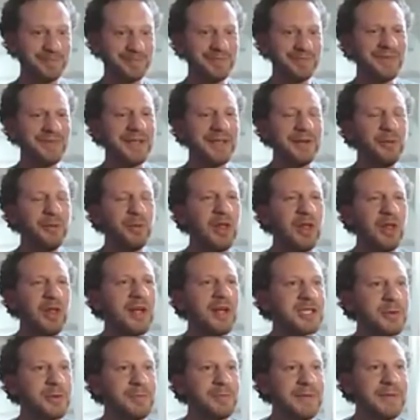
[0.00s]
We'll
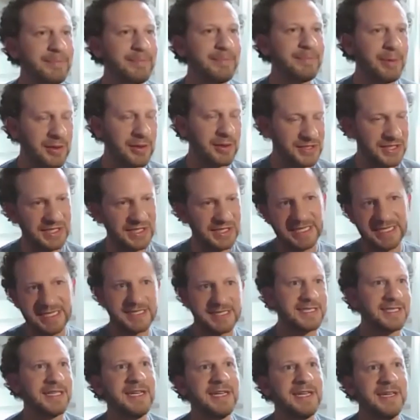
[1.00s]
also be posting
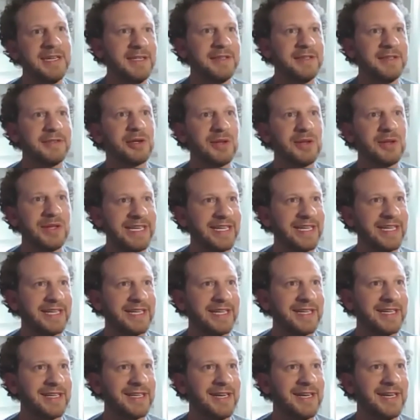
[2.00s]
this clinic
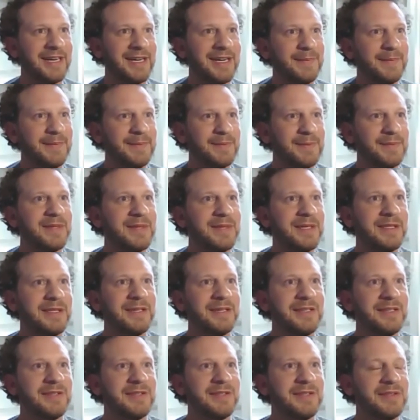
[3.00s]

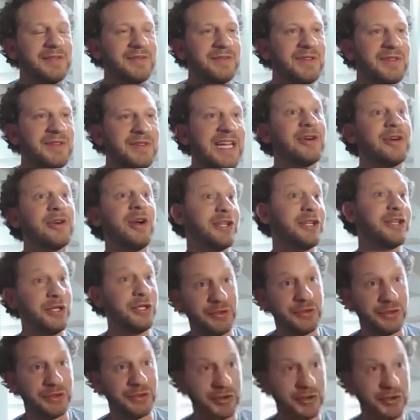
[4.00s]
later on
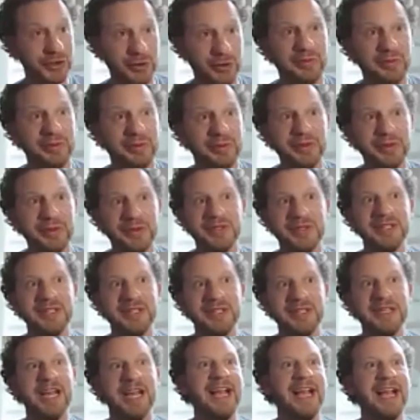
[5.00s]
YouTube
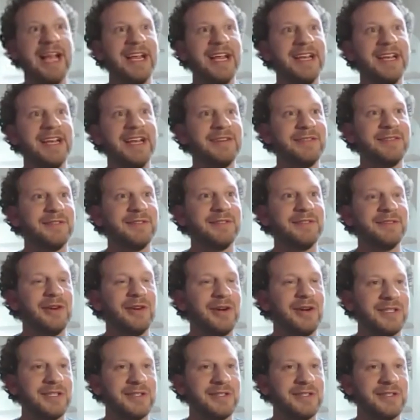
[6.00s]
and onto
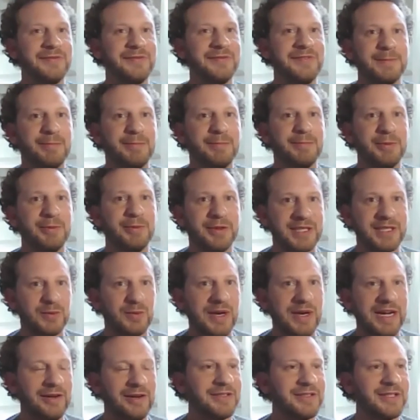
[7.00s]
Facebook as well,
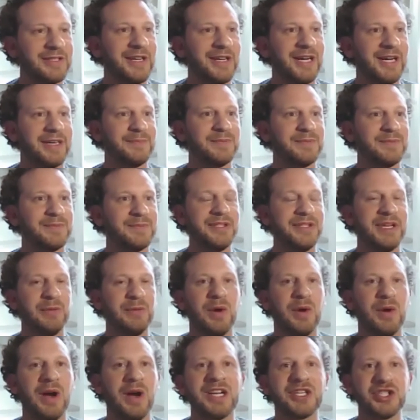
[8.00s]
so you can
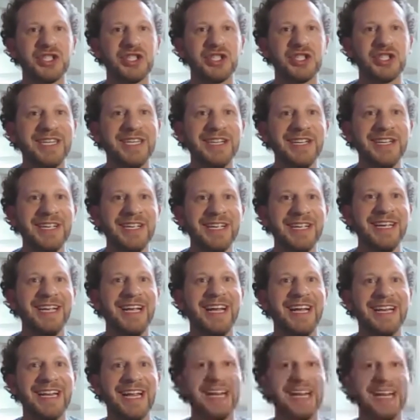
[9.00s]
watch it
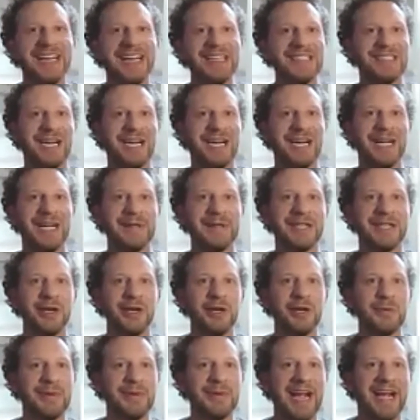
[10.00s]
at any time and go
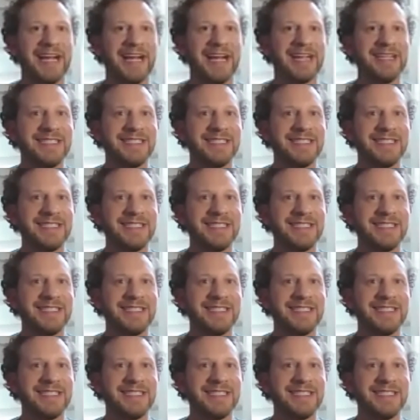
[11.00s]
back